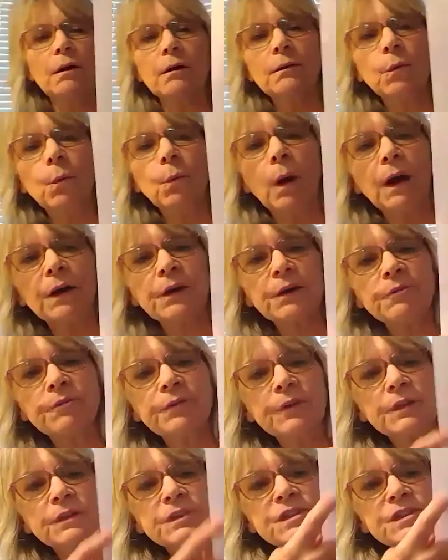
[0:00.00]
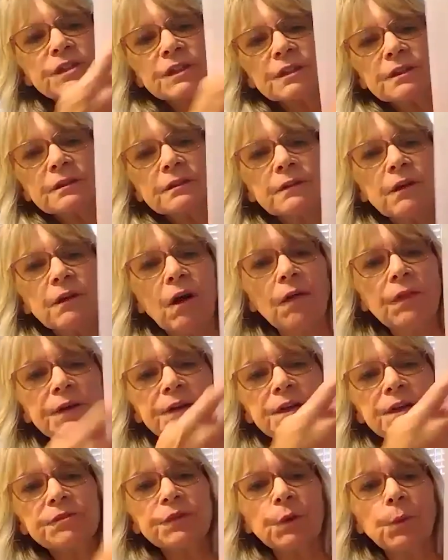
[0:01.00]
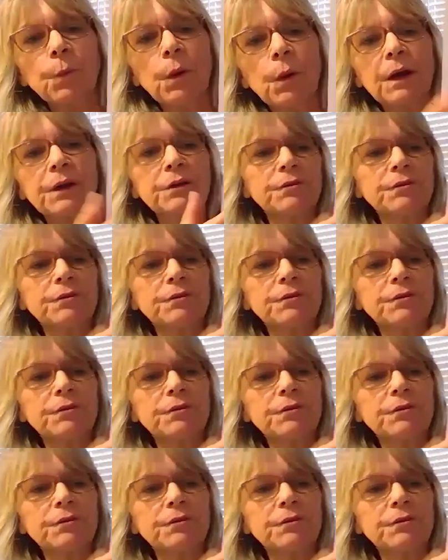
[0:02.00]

water filter, all the different water